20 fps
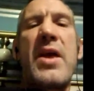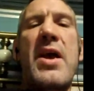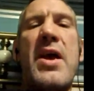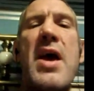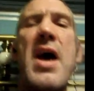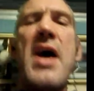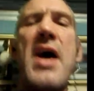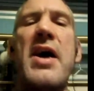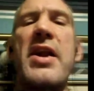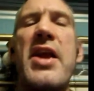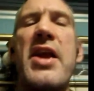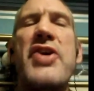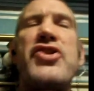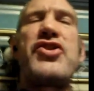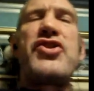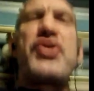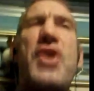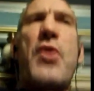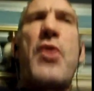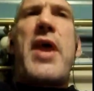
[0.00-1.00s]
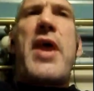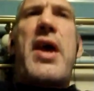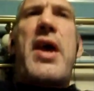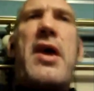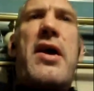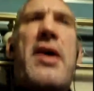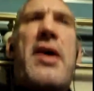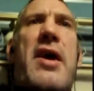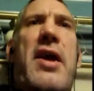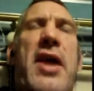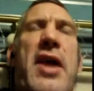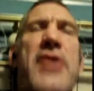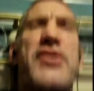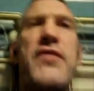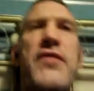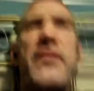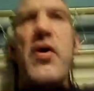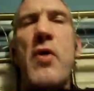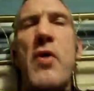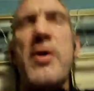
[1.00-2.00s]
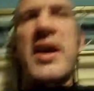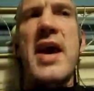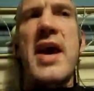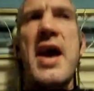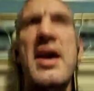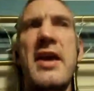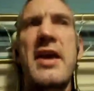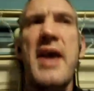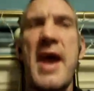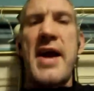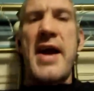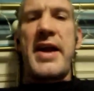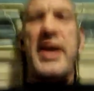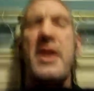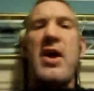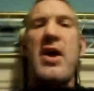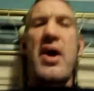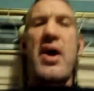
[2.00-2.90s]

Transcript: Yeah, unless you throw a can in